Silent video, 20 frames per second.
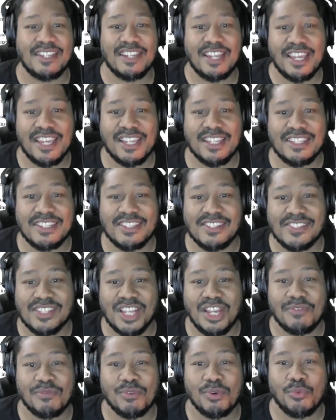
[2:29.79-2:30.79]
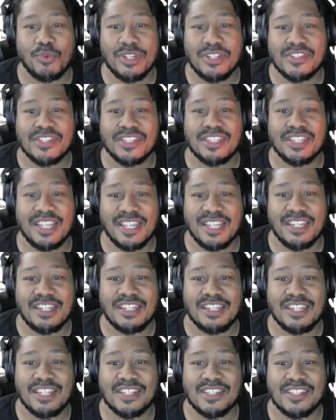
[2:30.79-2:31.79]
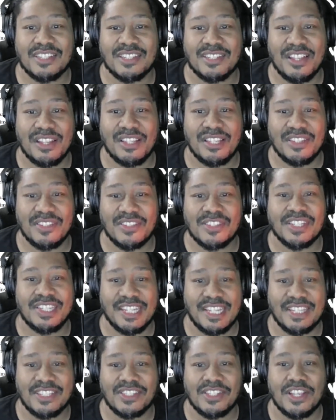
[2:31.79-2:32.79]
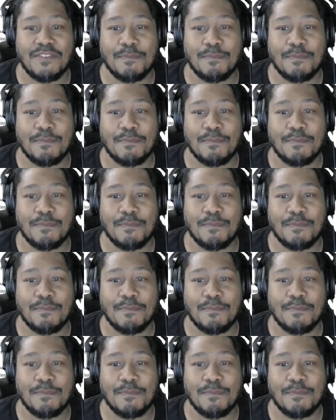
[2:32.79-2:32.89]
led to several recent incidents of